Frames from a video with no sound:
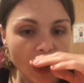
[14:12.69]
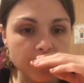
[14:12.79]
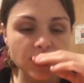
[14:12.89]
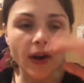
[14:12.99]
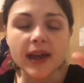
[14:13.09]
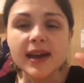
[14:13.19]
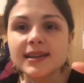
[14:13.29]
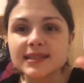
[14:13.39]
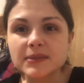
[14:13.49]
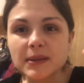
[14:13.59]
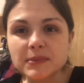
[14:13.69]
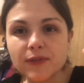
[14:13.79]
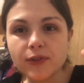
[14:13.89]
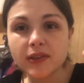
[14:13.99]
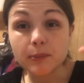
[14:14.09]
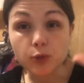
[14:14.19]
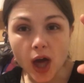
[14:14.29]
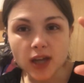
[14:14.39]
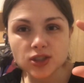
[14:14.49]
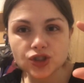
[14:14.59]
I'm sorry. Sometimes I feel like the
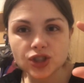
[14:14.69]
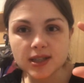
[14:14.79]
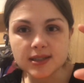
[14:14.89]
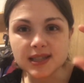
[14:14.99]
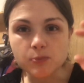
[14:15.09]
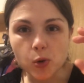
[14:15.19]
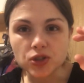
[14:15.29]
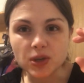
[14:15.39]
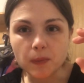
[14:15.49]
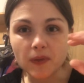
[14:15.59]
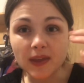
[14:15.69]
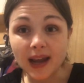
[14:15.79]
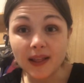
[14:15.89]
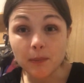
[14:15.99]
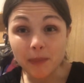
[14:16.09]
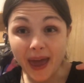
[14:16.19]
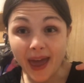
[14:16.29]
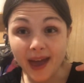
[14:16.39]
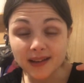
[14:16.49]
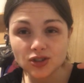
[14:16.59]
blocks cheese is more cheaper than getting the
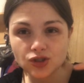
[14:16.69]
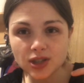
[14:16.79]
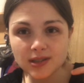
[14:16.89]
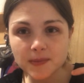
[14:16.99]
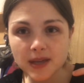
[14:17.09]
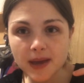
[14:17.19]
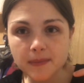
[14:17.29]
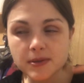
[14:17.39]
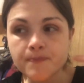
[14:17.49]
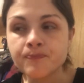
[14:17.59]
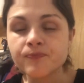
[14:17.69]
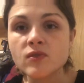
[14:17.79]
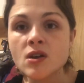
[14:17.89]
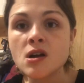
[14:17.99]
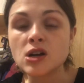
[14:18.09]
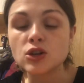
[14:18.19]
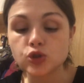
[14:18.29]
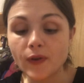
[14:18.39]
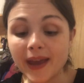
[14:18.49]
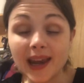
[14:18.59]
bag cheese sometimes.
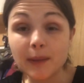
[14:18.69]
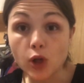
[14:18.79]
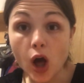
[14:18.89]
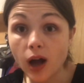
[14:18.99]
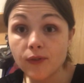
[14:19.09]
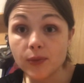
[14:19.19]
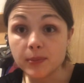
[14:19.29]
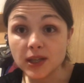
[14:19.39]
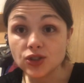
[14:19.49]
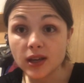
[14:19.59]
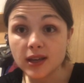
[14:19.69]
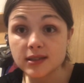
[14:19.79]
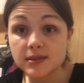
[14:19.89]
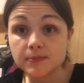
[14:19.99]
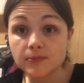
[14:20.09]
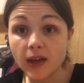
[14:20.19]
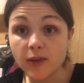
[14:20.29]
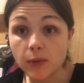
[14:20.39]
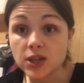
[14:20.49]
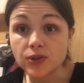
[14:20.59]
So if I can get a block from BJ's, like
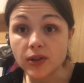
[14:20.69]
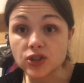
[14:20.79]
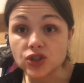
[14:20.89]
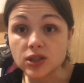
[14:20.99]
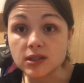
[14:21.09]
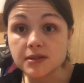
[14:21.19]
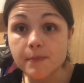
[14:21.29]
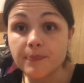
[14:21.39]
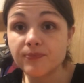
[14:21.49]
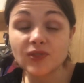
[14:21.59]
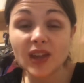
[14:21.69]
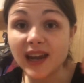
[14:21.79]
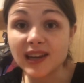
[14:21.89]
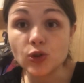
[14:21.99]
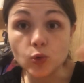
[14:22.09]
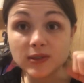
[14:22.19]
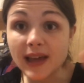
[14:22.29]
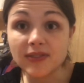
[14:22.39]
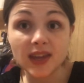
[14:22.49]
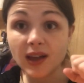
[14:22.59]
a mozzarella cheese, and use
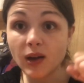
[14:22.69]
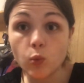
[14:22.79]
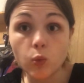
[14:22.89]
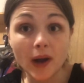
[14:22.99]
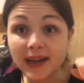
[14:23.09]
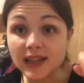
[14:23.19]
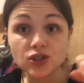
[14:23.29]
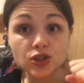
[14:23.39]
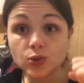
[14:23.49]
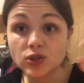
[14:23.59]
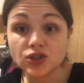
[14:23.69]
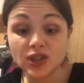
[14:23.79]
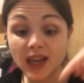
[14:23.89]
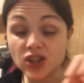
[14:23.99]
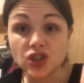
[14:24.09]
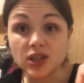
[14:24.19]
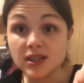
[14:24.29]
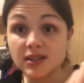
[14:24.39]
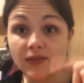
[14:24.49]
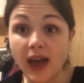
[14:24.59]
that thing when I need to to get
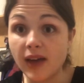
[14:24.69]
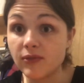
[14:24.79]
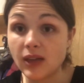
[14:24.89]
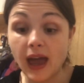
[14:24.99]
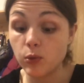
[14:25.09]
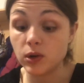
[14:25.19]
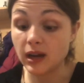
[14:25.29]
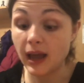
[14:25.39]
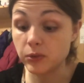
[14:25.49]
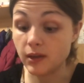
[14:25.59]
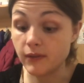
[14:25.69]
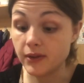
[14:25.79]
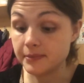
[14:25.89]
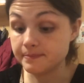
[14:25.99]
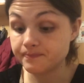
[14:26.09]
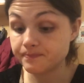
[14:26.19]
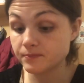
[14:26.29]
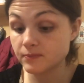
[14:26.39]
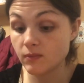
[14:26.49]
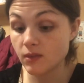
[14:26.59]
cheese, I would I would love it.
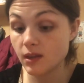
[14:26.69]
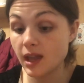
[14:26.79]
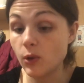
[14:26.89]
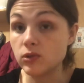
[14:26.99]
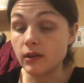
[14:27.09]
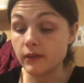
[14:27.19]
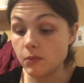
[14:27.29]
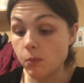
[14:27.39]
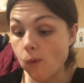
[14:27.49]
I would love it.